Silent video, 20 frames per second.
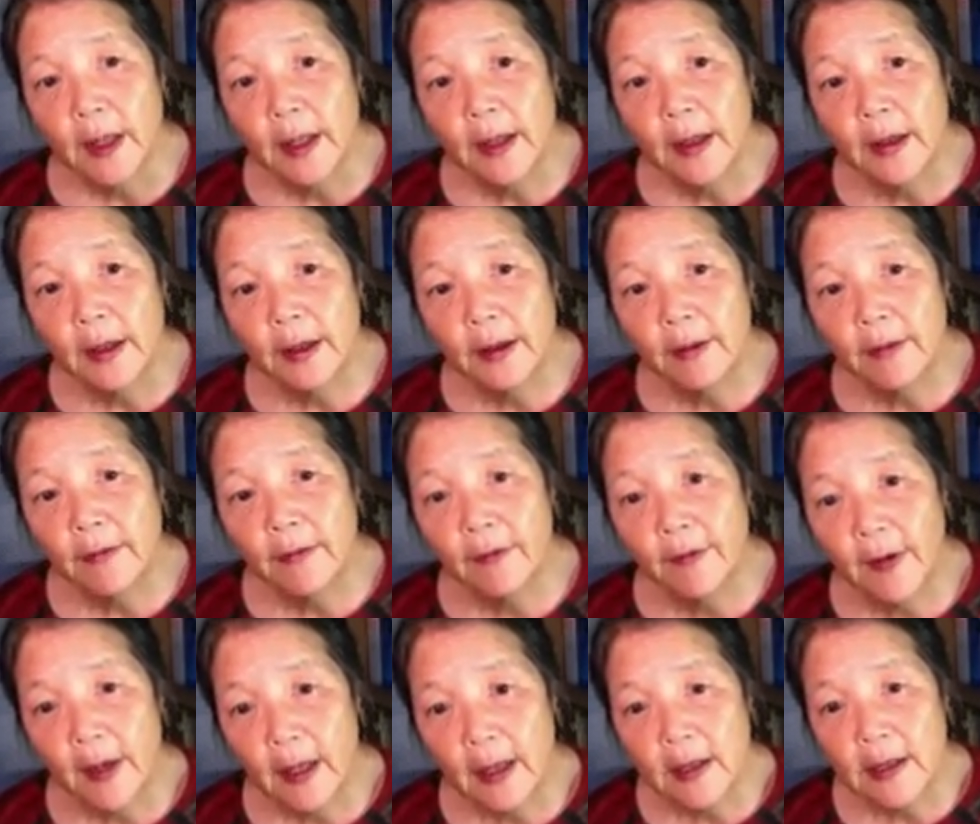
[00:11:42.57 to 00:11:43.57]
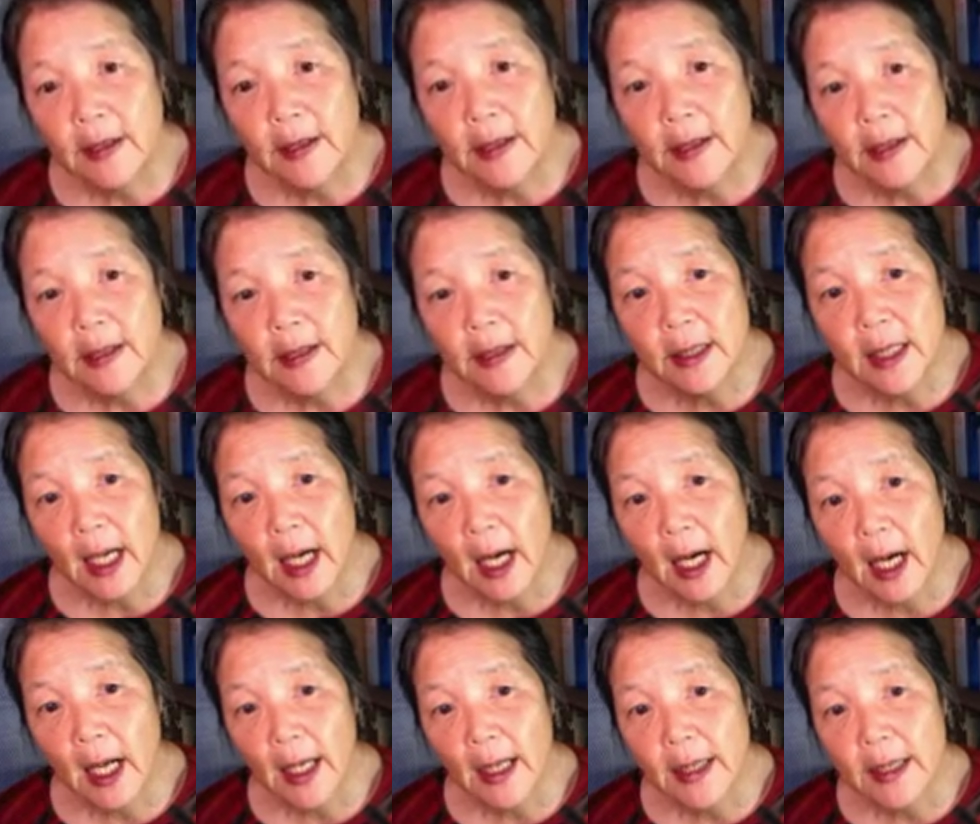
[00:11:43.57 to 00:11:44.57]
The face, the
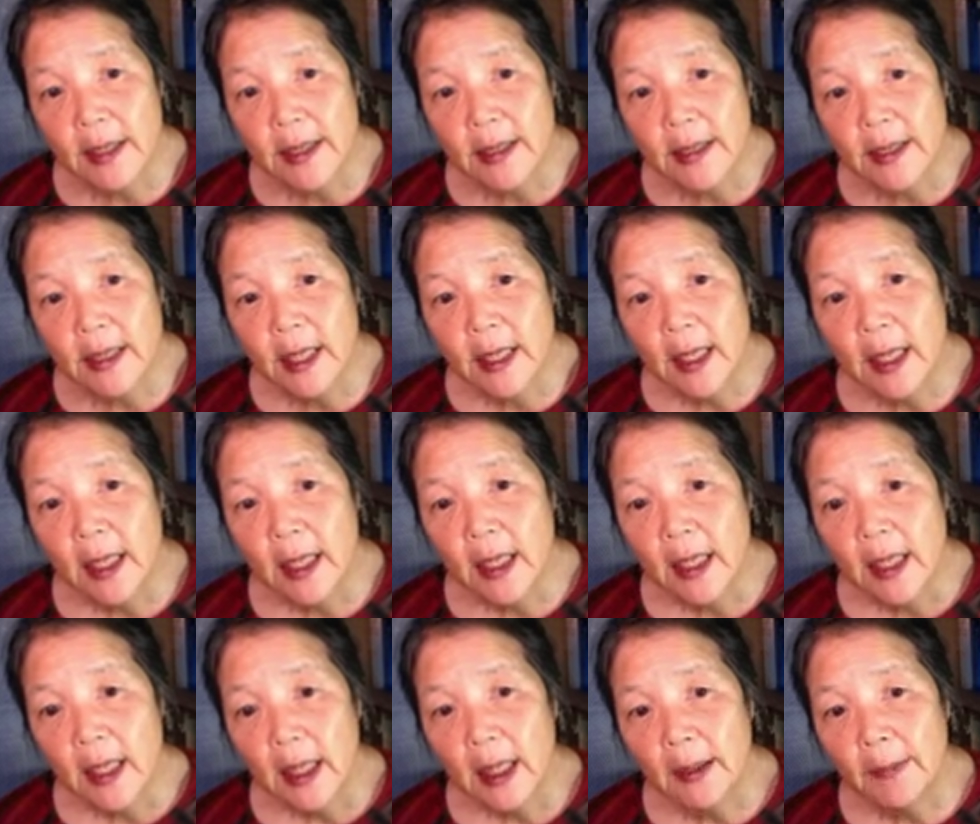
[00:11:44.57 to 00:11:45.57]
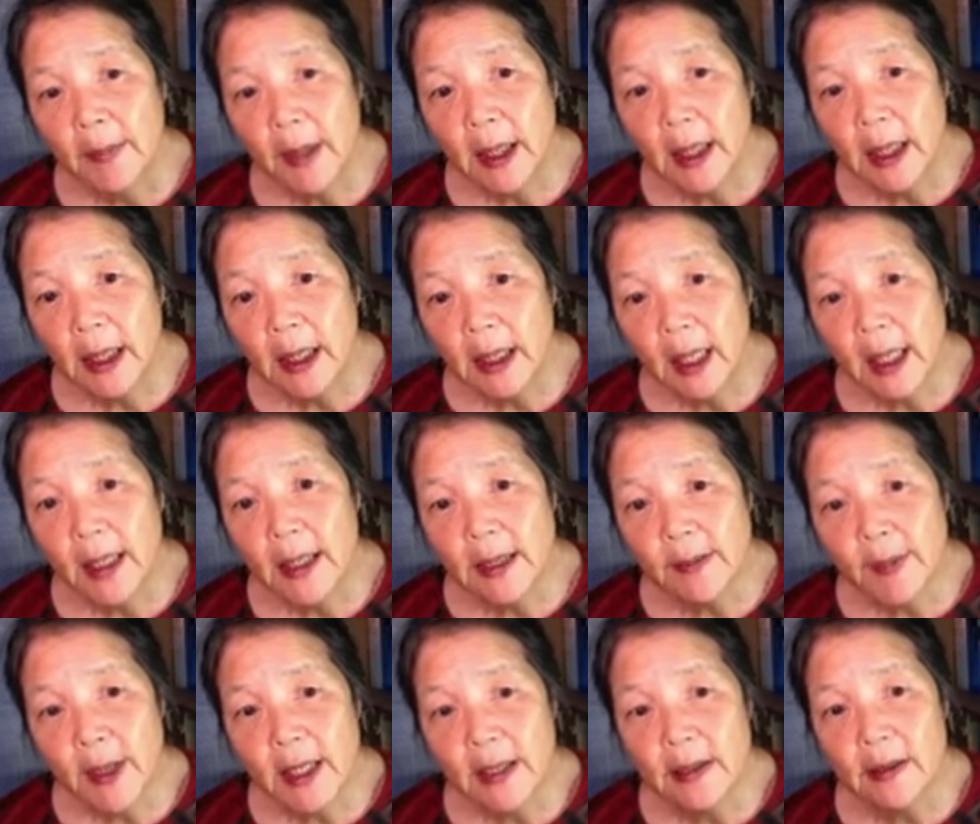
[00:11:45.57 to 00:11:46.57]
eyes, many
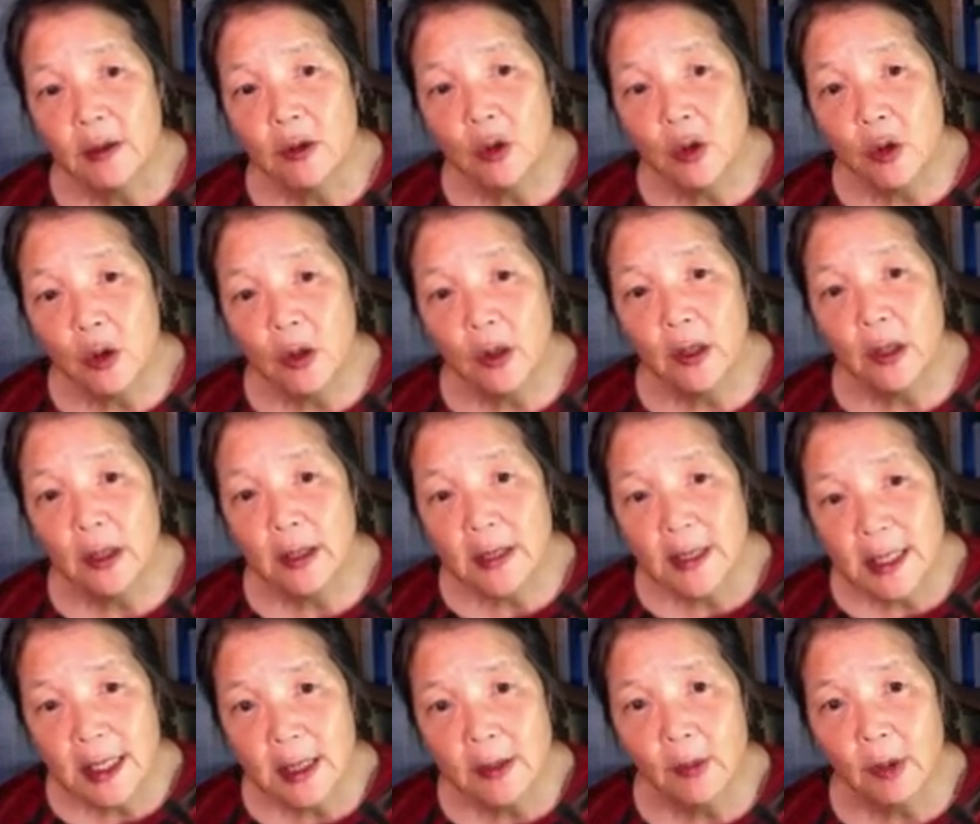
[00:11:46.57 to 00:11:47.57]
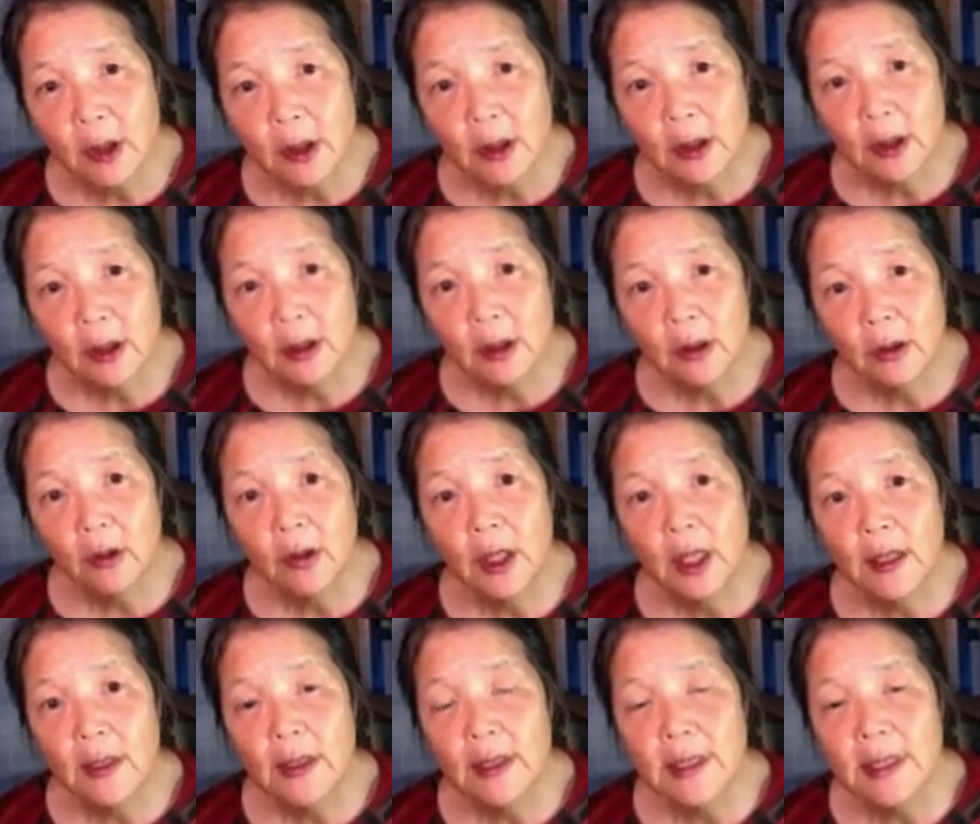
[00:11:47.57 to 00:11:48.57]
aspects look similar.
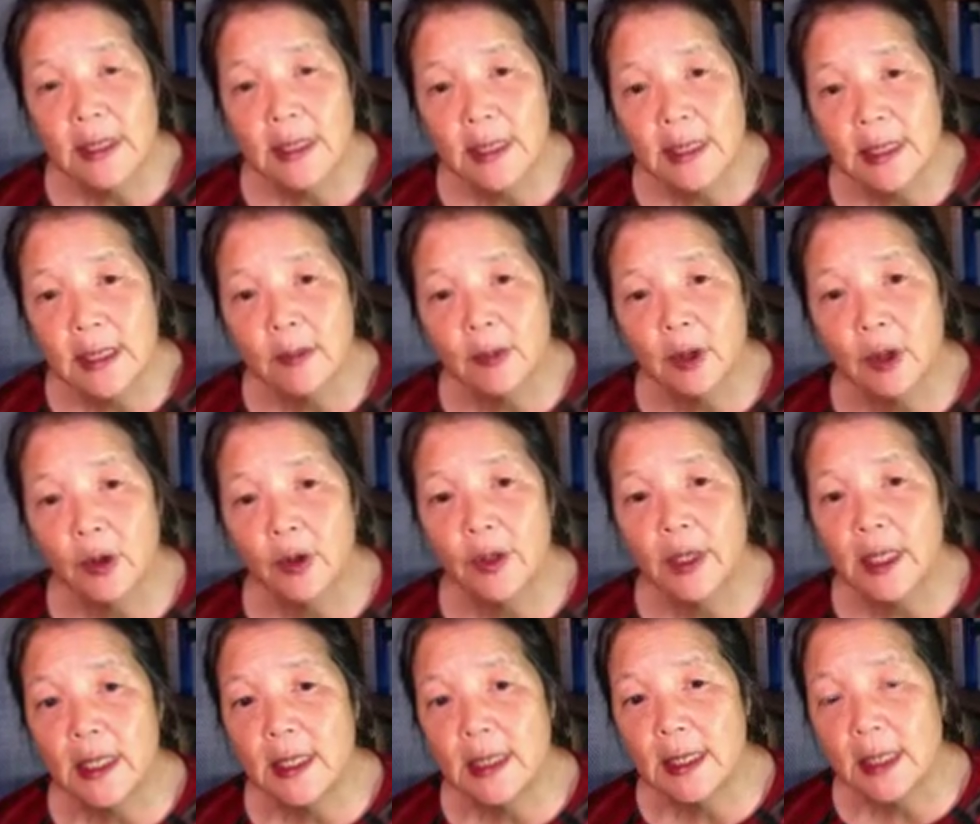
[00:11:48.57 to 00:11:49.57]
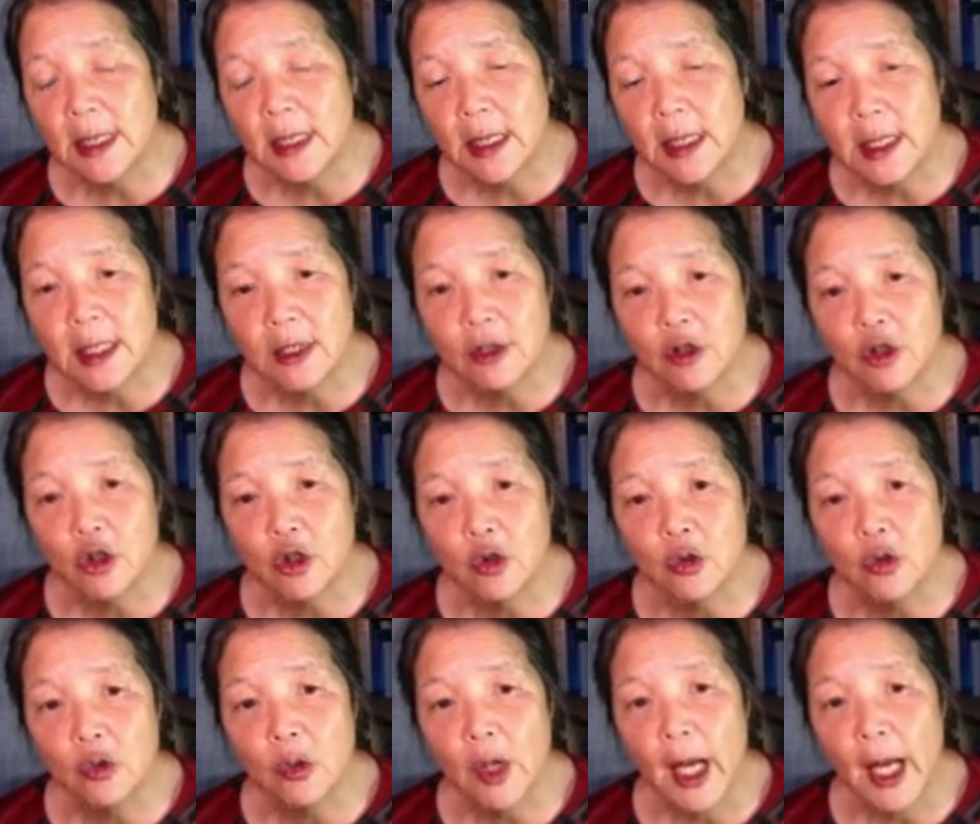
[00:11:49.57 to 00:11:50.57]
Okay, this is similar. These
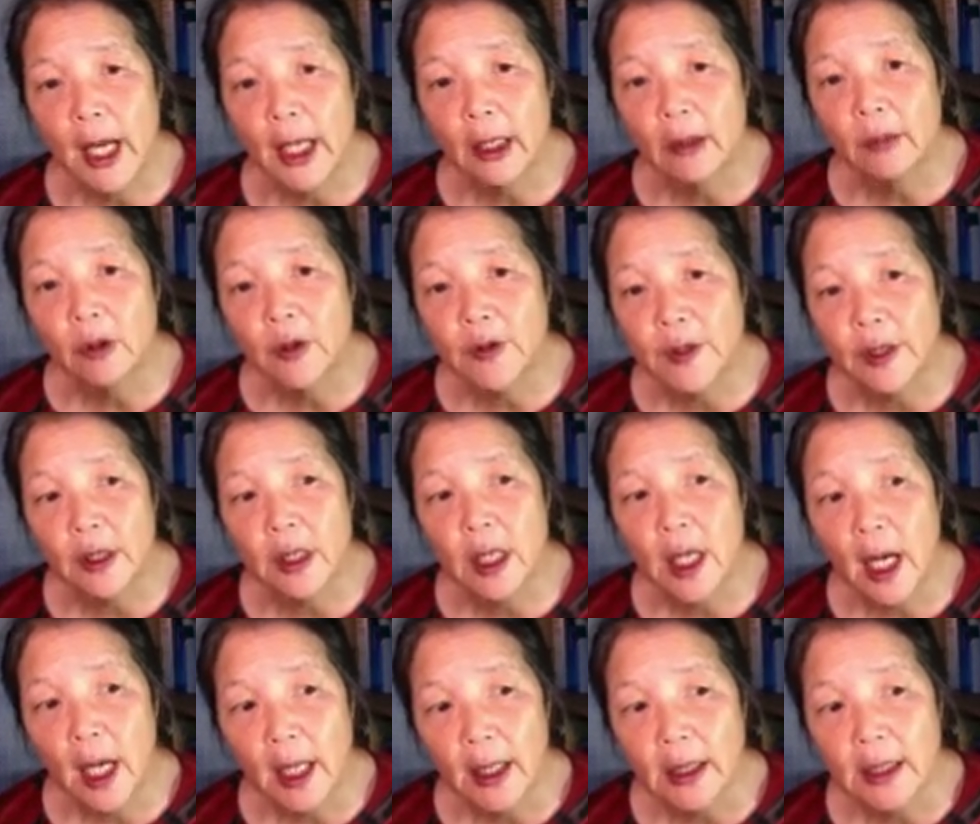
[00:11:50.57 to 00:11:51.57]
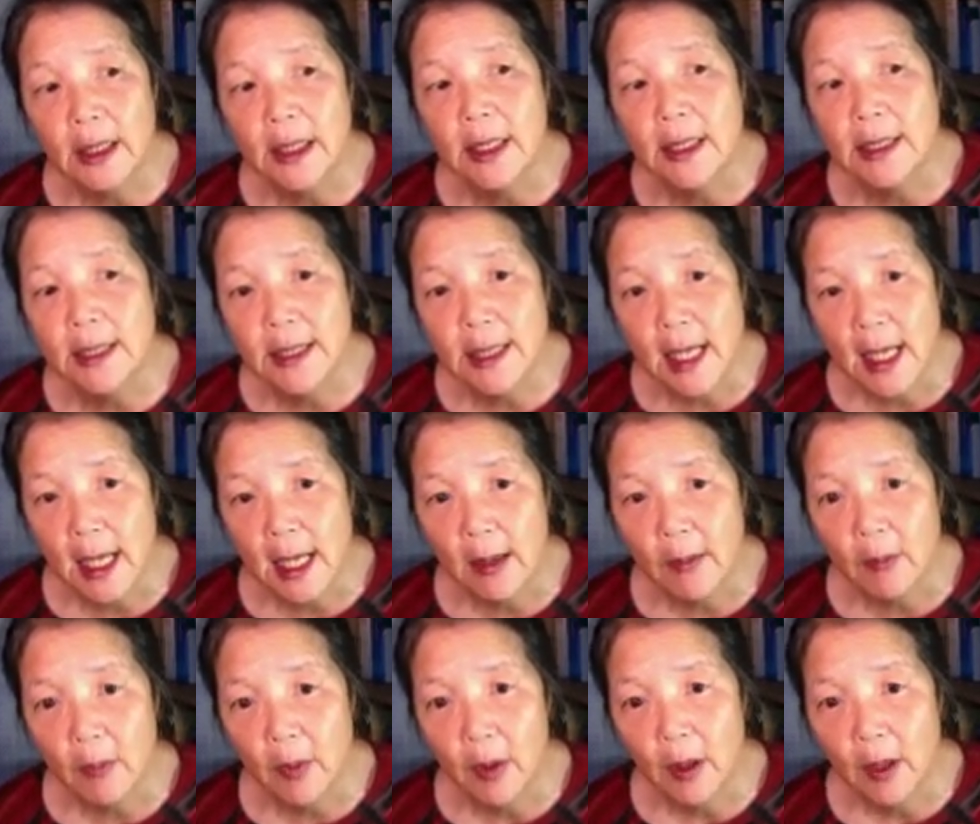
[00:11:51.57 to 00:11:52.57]
two animals are not the
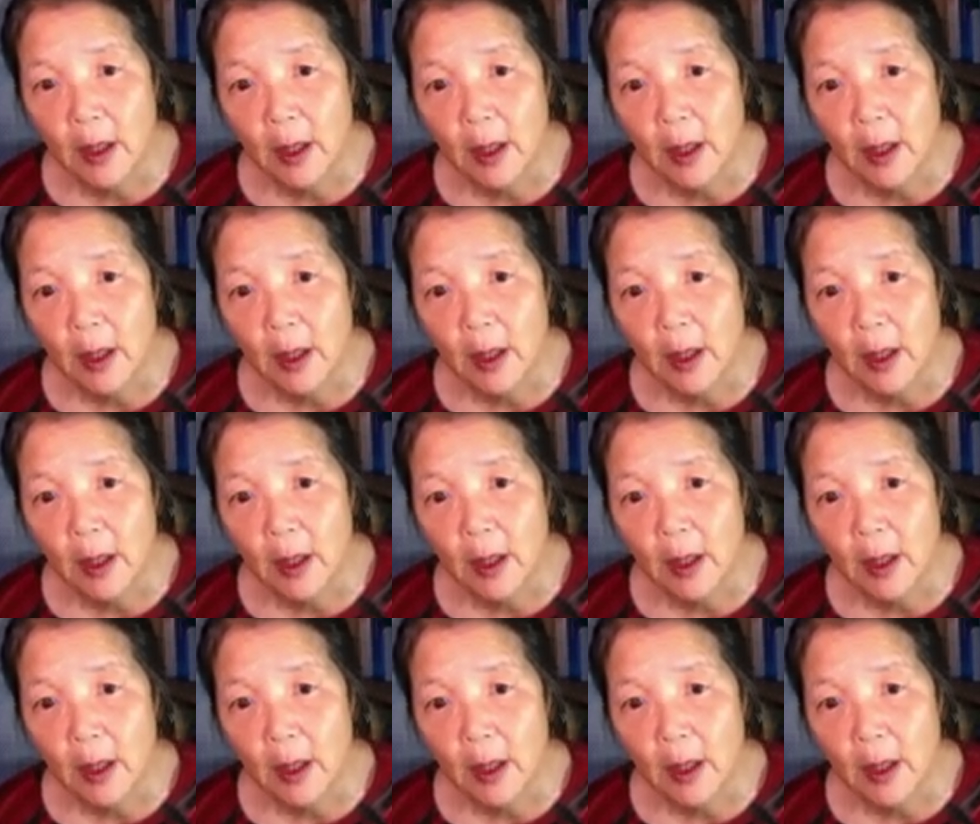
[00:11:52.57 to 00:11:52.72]
same,